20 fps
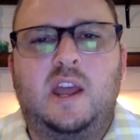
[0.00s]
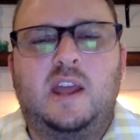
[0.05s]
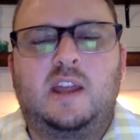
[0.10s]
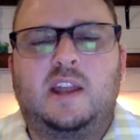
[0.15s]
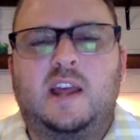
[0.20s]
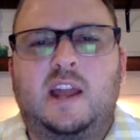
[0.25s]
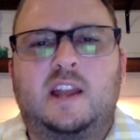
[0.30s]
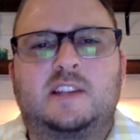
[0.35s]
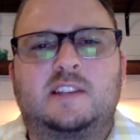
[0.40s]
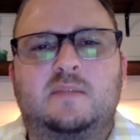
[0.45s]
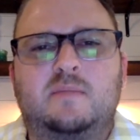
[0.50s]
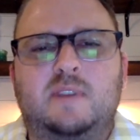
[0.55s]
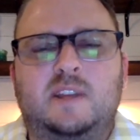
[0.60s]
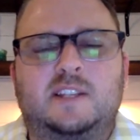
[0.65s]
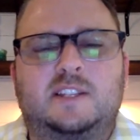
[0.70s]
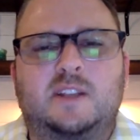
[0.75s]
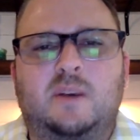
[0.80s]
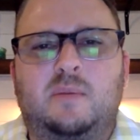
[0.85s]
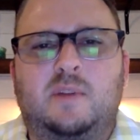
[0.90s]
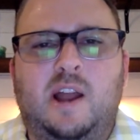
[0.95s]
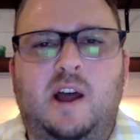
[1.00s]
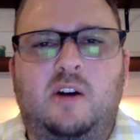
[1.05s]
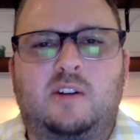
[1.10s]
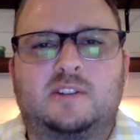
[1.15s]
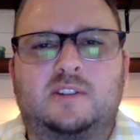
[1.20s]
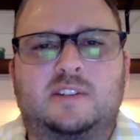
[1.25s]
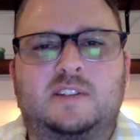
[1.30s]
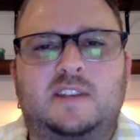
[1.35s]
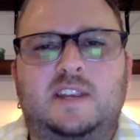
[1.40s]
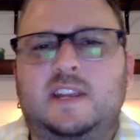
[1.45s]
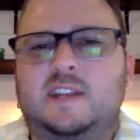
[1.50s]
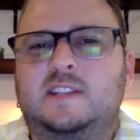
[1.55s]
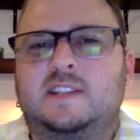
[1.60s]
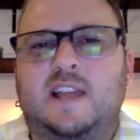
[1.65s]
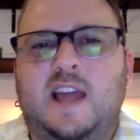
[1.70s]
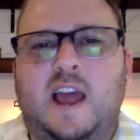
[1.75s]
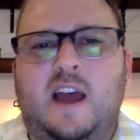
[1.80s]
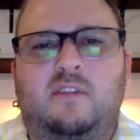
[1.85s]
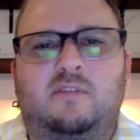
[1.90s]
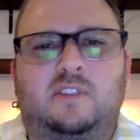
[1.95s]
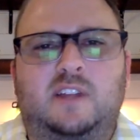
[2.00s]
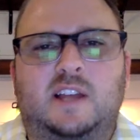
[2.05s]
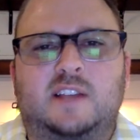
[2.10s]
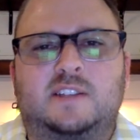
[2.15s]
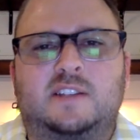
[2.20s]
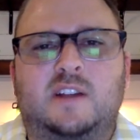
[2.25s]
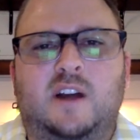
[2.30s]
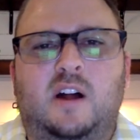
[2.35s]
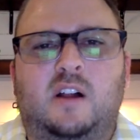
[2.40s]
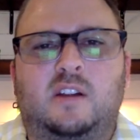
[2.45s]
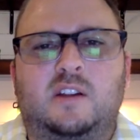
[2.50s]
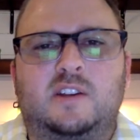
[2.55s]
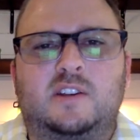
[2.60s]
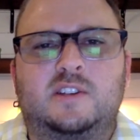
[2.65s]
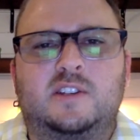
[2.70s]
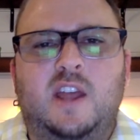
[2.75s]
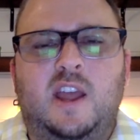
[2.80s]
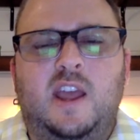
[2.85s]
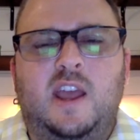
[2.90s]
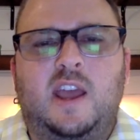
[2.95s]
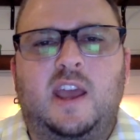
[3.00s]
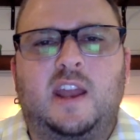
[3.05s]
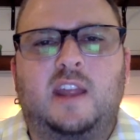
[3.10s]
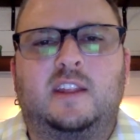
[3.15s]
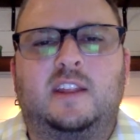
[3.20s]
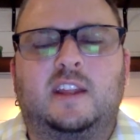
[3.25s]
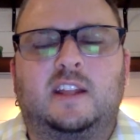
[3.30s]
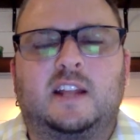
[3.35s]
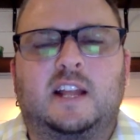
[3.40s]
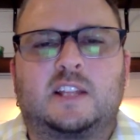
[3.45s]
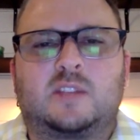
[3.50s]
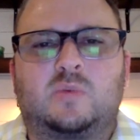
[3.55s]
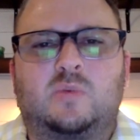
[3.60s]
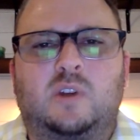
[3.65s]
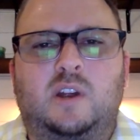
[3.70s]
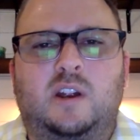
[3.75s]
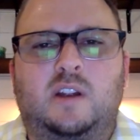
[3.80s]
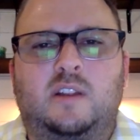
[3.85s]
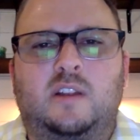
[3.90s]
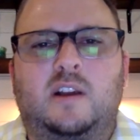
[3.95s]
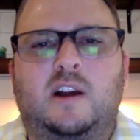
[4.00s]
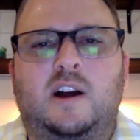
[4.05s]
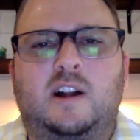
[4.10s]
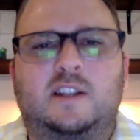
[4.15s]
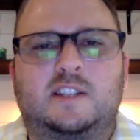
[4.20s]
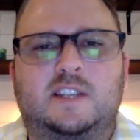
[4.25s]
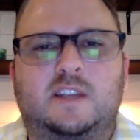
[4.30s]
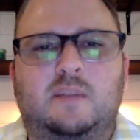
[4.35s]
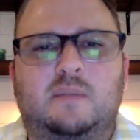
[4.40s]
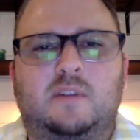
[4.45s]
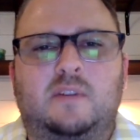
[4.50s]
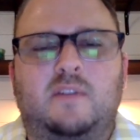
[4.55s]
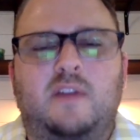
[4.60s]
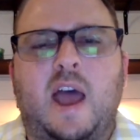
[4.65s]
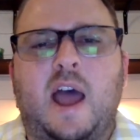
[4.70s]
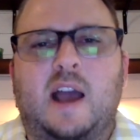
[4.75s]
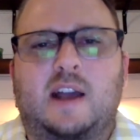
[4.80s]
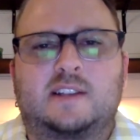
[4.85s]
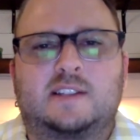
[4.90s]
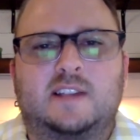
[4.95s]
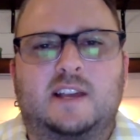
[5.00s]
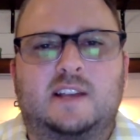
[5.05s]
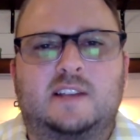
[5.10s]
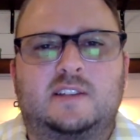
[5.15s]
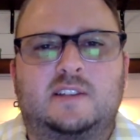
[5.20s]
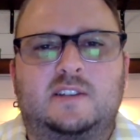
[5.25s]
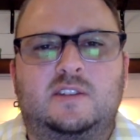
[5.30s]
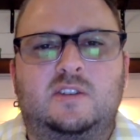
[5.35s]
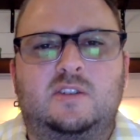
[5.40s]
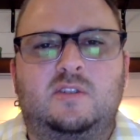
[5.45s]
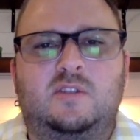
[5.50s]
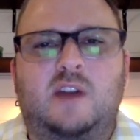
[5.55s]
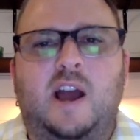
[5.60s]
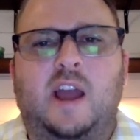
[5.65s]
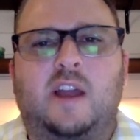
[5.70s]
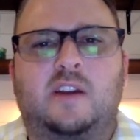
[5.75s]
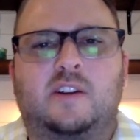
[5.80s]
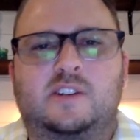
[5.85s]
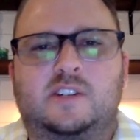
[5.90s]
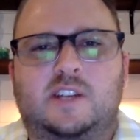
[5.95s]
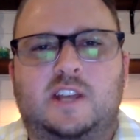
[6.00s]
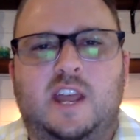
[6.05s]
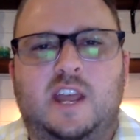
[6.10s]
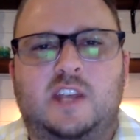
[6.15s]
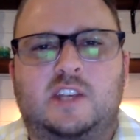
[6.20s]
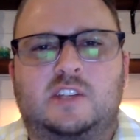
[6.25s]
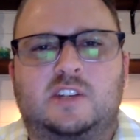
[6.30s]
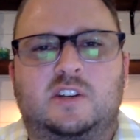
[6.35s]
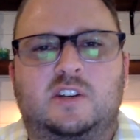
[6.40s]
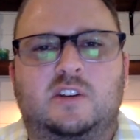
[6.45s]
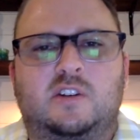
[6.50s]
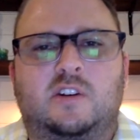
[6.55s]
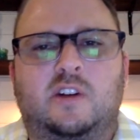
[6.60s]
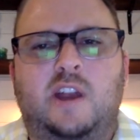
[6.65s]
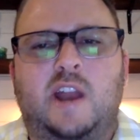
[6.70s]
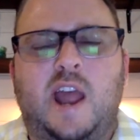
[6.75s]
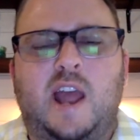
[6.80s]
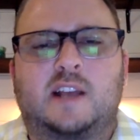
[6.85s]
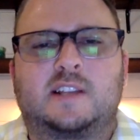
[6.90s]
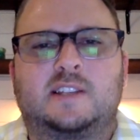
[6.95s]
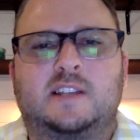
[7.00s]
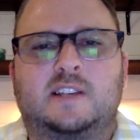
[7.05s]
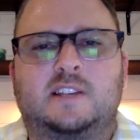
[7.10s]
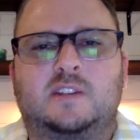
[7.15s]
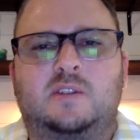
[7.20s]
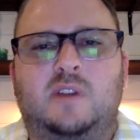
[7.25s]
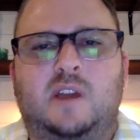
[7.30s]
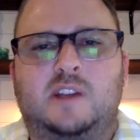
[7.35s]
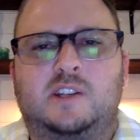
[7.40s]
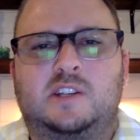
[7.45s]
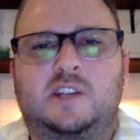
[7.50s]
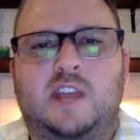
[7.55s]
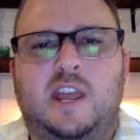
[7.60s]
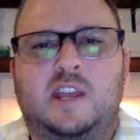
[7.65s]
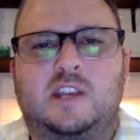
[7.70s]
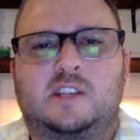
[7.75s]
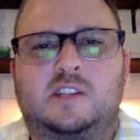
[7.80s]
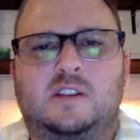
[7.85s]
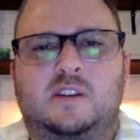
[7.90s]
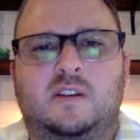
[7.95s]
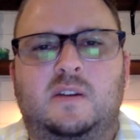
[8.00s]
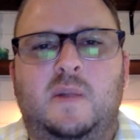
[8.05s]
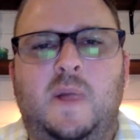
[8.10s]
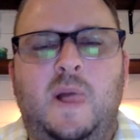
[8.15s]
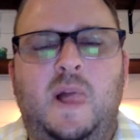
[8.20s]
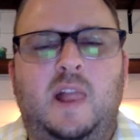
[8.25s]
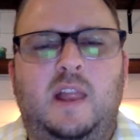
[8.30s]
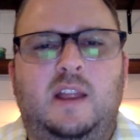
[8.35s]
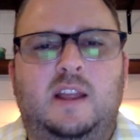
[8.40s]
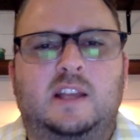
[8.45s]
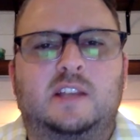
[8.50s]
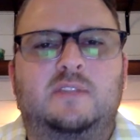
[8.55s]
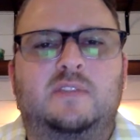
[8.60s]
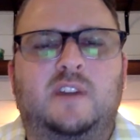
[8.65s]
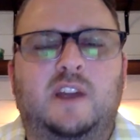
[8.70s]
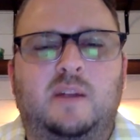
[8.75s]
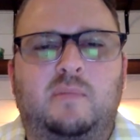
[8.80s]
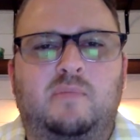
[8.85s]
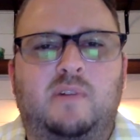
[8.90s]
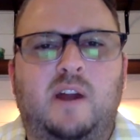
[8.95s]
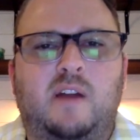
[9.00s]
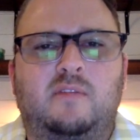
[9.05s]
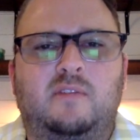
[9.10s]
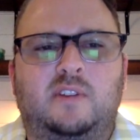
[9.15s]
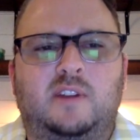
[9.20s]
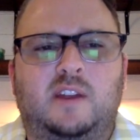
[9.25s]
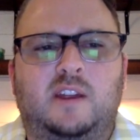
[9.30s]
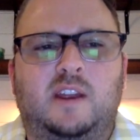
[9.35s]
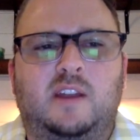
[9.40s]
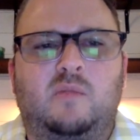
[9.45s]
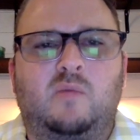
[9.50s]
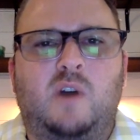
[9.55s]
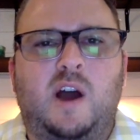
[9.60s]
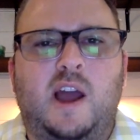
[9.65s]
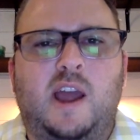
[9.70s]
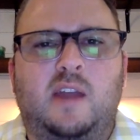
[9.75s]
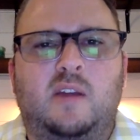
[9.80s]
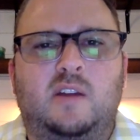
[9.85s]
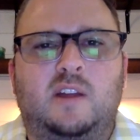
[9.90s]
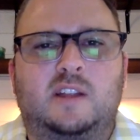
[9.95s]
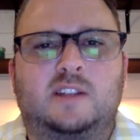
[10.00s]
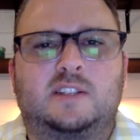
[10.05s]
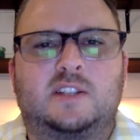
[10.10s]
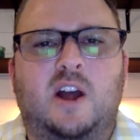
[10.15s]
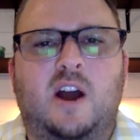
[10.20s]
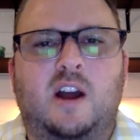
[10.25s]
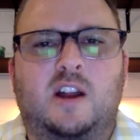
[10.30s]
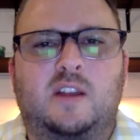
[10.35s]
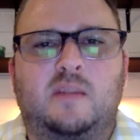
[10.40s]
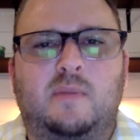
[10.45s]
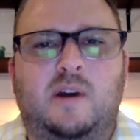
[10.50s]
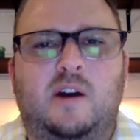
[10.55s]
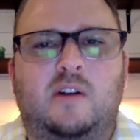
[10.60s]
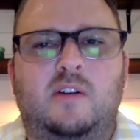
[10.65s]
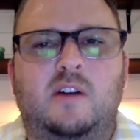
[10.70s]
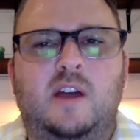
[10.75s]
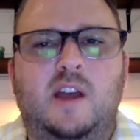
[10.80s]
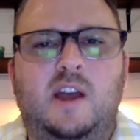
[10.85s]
That doesn't mean someone else needs to have less knowledge. And I think that's where the concept of access to higher education, or an access to education, is very prevalent, and why it's talked about.